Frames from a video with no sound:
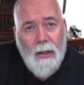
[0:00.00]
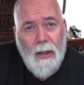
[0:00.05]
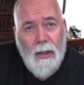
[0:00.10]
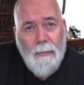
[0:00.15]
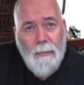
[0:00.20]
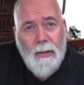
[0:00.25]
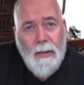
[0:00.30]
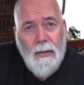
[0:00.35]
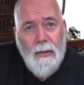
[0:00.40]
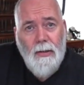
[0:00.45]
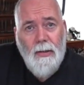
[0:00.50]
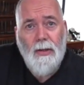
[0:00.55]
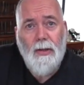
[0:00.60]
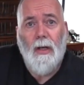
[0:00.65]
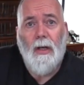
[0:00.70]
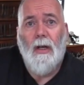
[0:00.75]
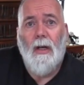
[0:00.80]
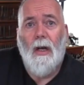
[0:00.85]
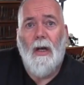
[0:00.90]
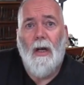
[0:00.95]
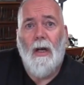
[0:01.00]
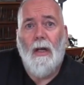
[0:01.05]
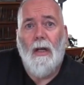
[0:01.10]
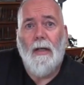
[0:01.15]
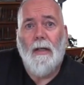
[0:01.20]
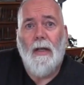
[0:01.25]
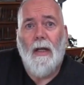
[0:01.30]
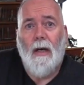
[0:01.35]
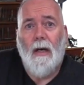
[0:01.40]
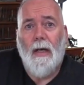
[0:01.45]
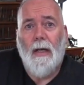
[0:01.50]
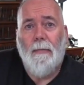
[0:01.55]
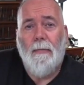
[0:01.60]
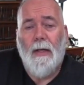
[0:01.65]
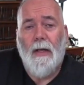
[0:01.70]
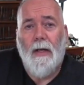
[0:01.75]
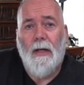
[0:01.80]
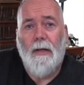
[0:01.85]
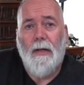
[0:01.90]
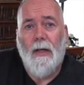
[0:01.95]
Armitage and I am
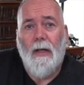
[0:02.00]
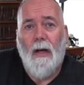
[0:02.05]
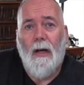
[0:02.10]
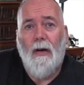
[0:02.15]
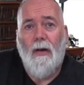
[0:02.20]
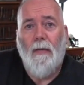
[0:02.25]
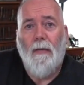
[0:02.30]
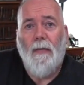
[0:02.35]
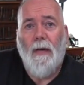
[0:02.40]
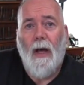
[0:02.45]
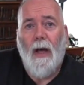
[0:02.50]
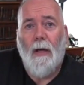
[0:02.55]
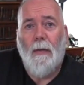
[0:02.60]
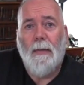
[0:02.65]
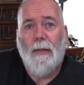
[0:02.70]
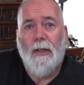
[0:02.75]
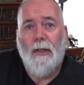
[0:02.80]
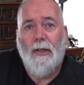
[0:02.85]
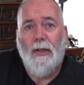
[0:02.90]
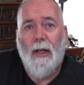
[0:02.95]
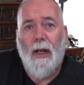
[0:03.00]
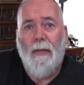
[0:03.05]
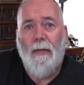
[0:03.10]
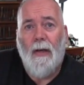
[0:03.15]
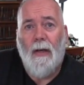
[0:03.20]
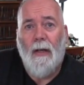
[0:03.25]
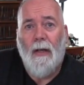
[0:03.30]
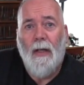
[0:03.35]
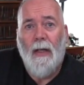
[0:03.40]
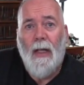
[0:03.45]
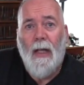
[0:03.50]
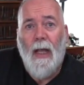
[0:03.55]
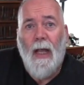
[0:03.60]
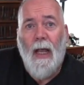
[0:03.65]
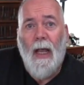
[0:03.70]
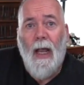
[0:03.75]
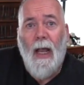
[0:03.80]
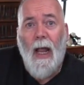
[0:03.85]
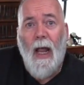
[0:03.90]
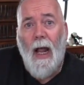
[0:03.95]
the owner of Armitage Leather.
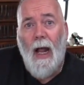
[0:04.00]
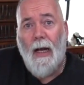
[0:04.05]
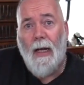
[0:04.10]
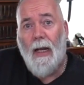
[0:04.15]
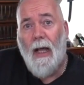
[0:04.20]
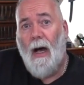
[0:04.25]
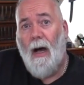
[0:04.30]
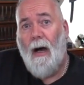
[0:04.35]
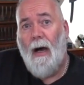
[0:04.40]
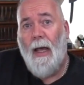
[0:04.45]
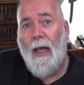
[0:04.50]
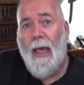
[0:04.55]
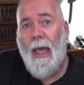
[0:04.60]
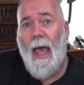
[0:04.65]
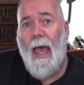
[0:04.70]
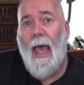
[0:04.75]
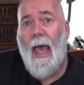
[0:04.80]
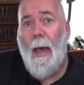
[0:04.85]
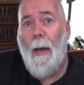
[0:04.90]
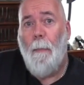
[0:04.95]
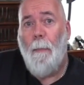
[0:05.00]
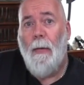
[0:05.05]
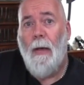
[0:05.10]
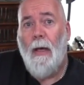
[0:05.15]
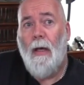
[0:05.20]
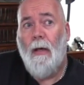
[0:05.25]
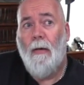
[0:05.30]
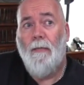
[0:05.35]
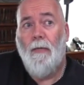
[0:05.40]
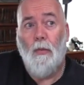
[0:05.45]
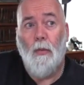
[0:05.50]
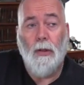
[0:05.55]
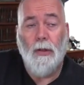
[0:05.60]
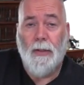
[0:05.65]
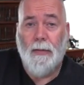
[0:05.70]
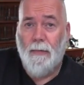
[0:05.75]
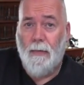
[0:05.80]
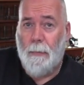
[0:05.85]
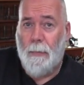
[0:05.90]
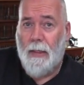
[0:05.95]
And I am, for
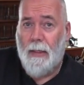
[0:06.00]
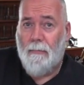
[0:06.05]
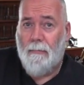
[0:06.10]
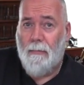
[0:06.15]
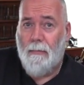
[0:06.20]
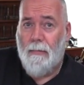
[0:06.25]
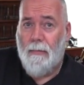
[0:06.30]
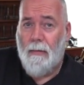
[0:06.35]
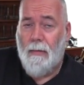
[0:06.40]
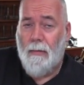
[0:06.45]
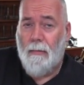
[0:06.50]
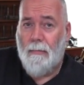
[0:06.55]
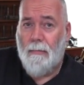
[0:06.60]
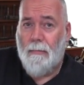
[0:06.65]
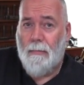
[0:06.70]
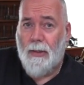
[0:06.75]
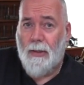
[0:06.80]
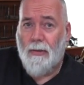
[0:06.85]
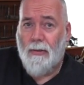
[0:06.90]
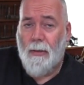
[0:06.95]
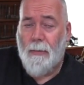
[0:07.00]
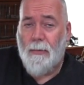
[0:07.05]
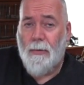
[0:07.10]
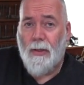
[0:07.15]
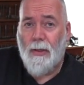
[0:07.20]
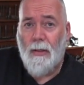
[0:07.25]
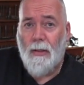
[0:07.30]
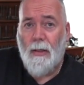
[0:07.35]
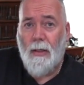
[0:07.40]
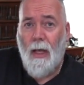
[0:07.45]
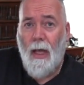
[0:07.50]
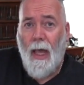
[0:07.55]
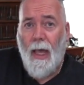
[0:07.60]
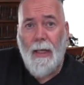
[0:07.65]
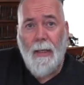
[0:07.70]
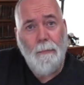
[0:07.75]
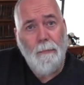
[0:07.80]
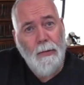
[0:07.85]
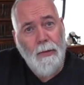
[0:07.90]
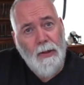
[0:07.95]
want of a better description,
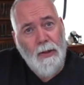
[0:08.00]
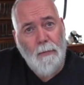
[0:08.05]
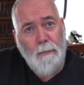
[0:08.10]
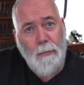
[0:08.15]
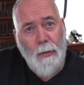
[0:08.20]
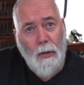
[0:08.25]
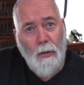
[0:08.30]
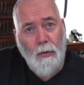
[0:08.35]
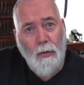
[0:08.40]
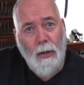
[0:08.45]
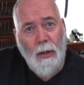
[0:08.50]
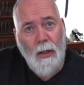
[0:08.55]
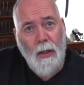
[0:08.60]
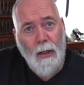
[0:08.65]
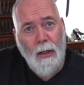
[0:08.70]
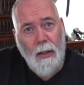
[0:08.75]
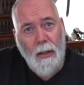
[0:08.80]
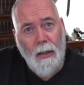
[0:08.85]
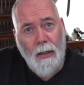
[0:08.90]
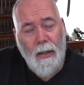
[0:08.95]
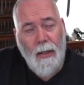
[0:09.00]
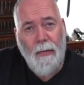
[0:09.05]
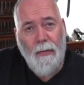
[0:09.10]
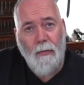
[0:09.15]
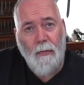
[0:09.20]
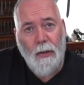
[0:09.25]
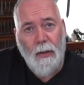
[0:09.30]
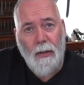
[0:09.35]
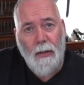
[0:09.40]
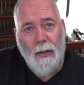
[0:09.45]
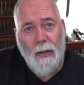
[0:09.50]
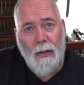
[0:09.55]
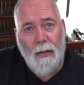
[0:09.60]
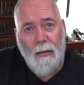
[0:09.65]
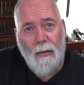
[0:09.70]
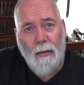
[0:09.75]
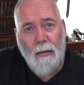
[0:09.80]
a bespoke leather worker.